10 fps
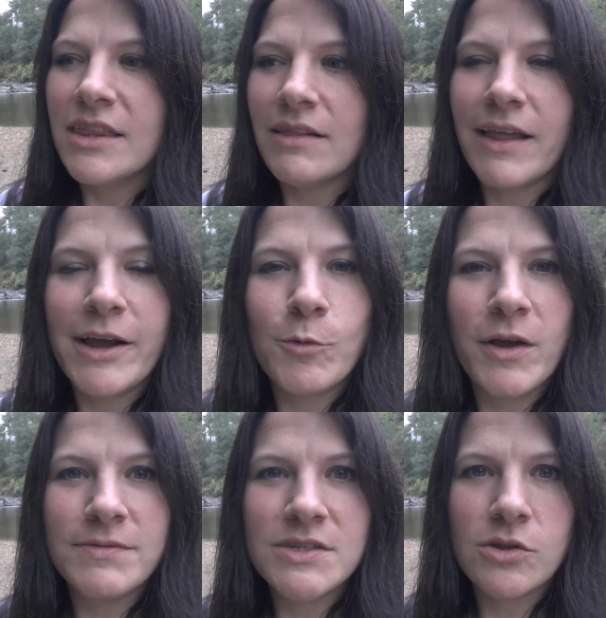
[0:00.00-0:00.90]
the light
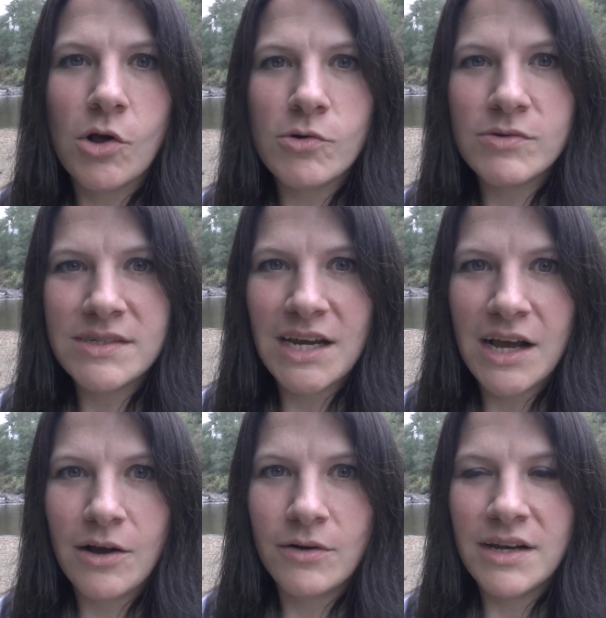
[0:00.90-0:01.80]
wave slows
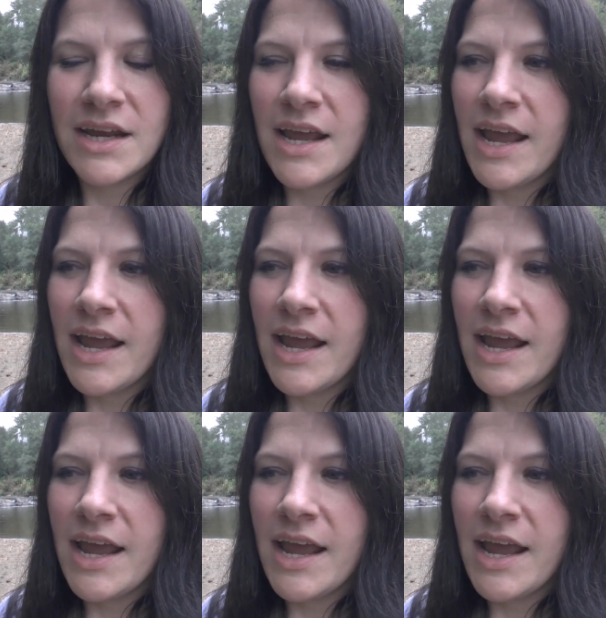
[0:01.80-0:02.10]
down,